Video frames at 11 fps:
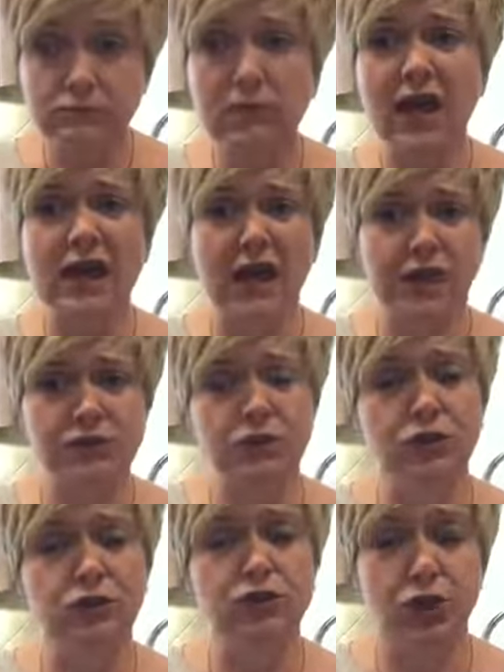and I also
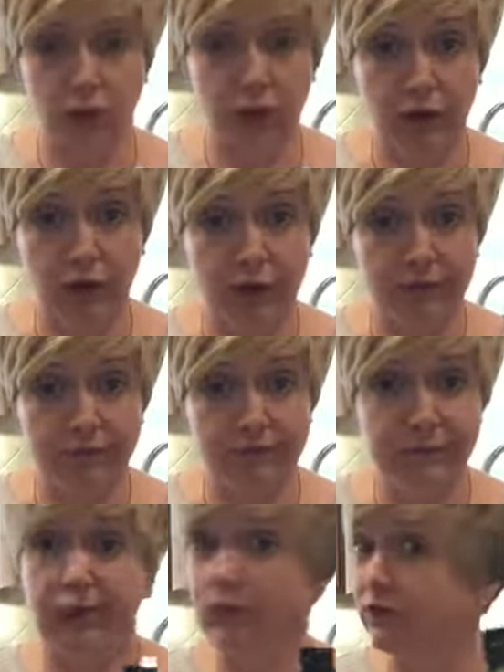use coconut oil,
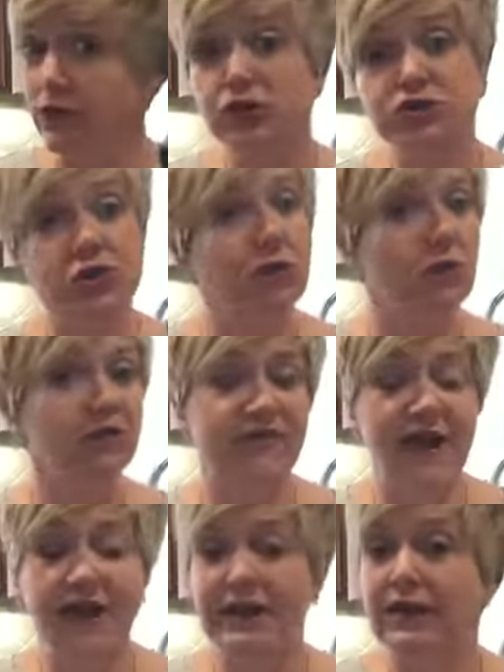either virgin or
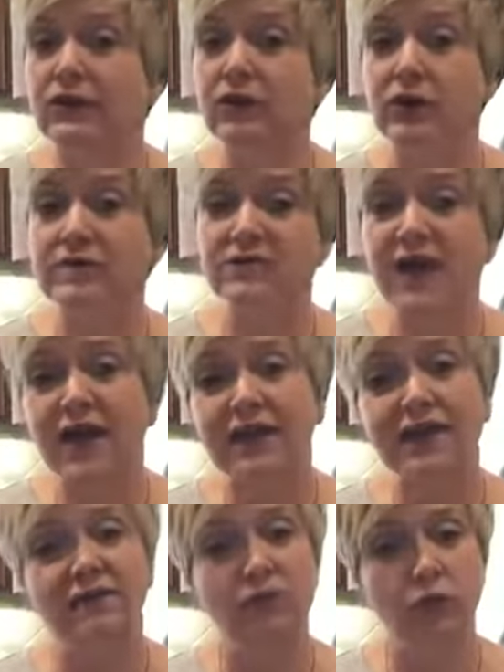refined. Either is fine.
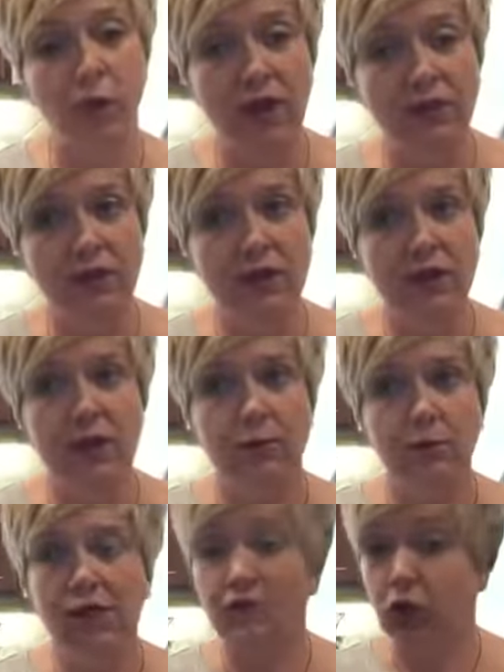If you want
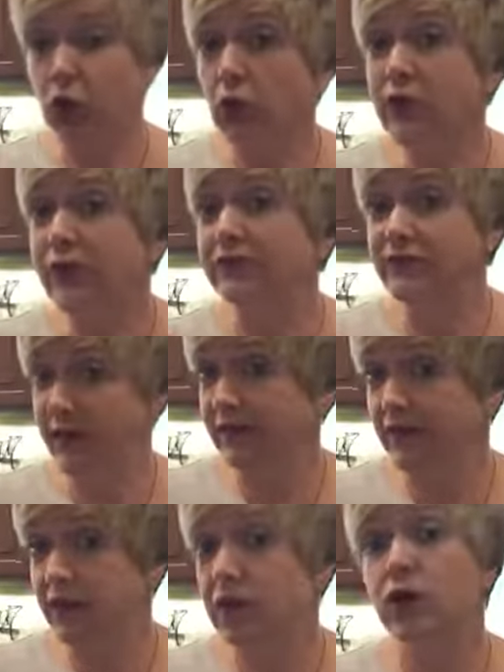more of a coconut
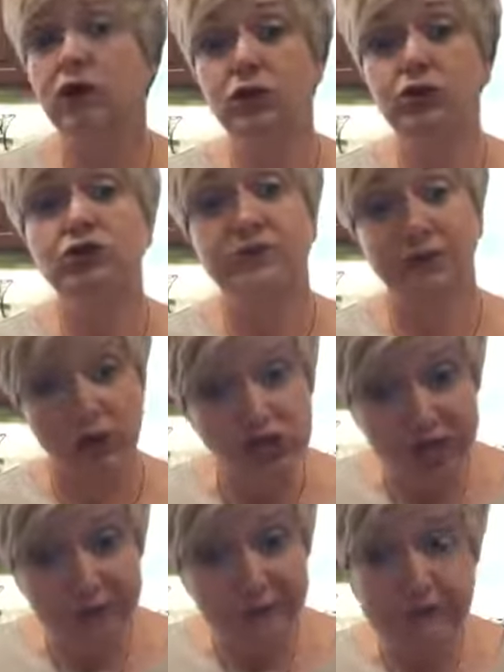flavor, use
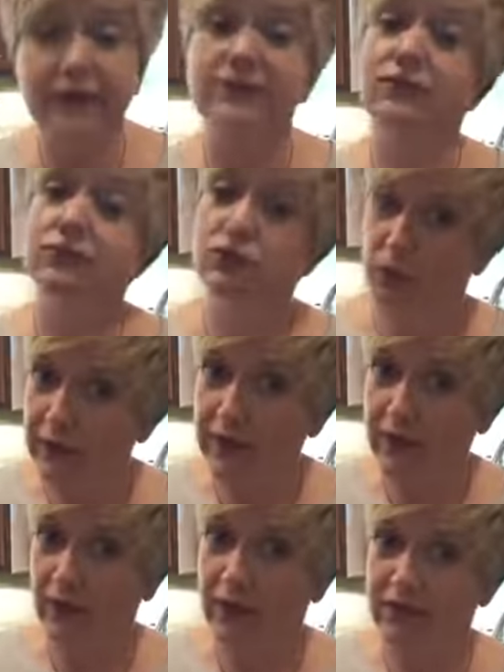virgin. If you don't like
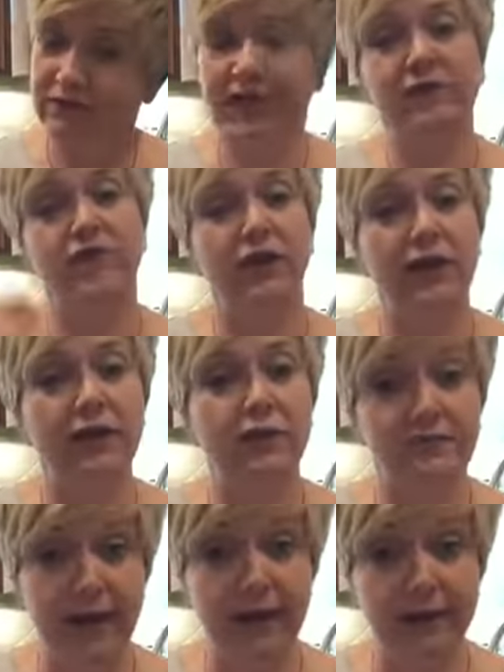coconut flavor, get
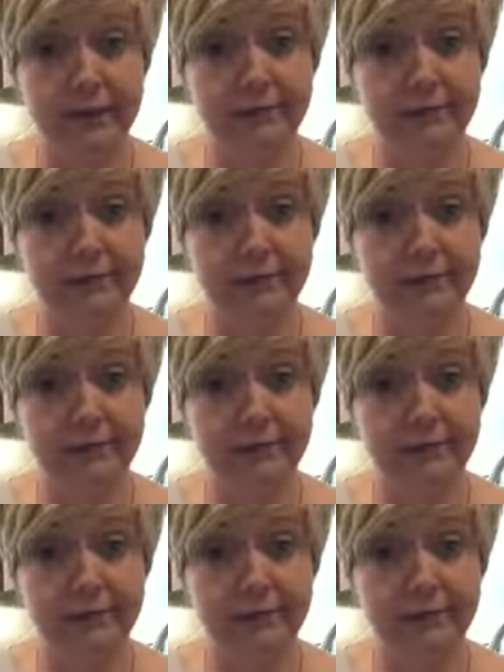refined,